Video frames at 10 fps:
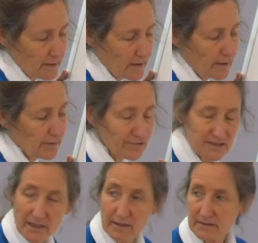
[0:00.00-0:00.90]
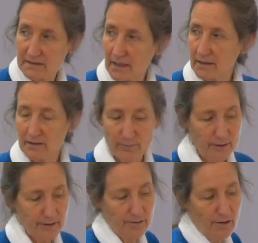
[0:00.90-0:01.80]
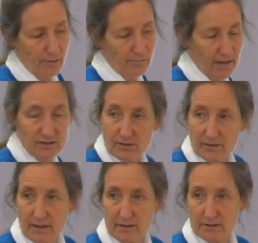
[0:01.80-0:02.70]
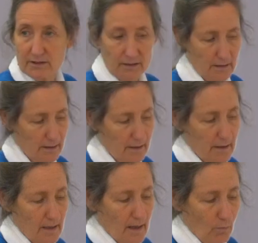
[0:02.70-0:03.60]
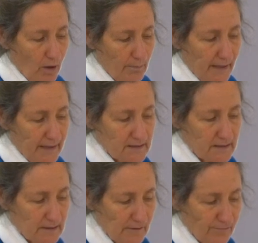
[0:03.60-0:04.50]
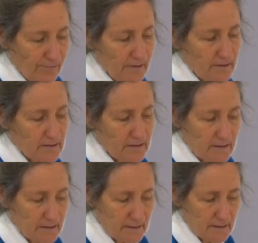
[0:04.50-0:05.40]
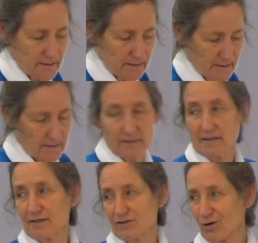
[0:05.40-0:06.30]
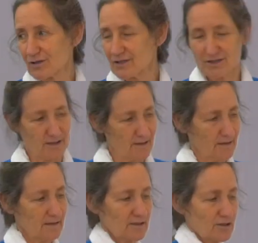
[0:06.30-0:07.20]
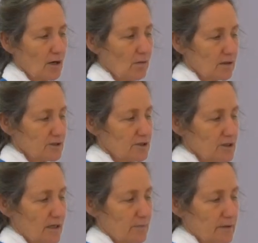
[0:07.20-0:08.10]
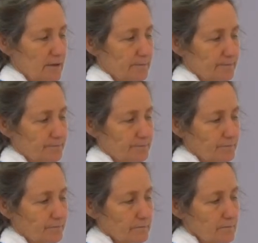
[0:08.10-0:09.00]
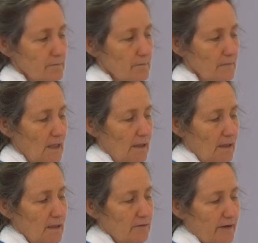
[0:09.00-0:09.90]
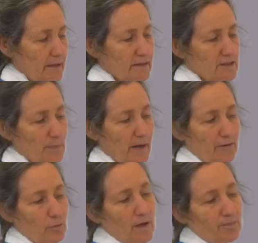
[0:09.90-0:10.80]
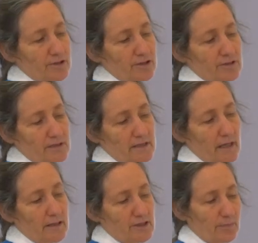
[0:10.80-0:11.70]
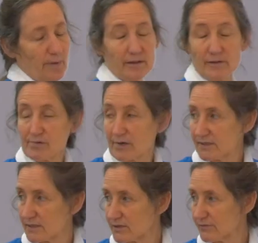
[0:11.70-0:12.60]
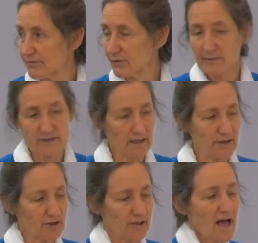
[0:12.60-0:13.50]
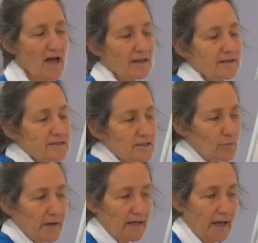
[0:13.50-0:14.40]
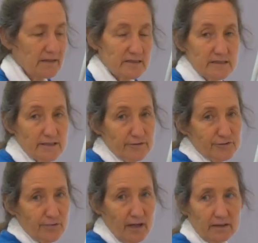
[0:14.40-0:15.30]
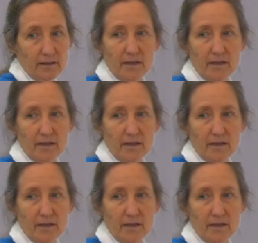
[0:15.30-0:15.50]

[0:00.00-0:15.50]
Now, every single cell in the body runs on energy. What makes the difference is oxygen. There's no oxygen up here. In fact, this pathway produces energy by the process of fermentation. This is where cancer cells run.